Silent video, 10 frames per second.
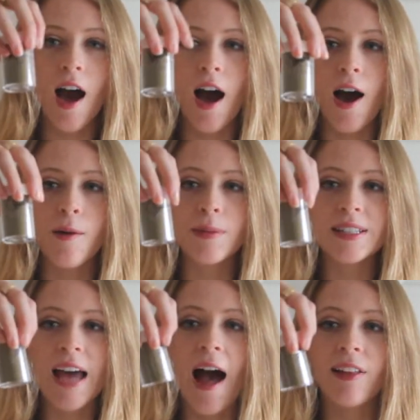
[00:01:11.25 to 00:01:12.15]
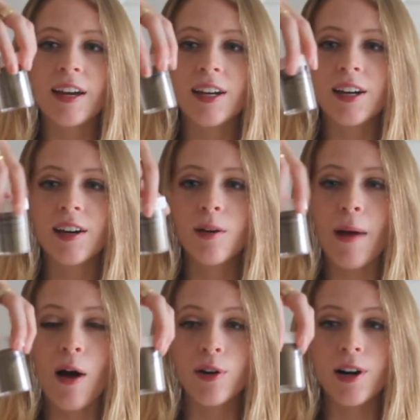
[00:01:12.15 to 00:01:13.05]
uh, metallic
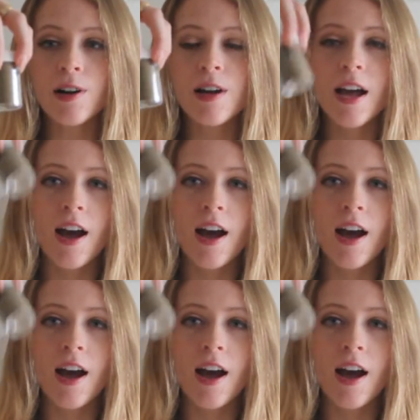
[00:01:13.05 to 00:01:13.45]
powder,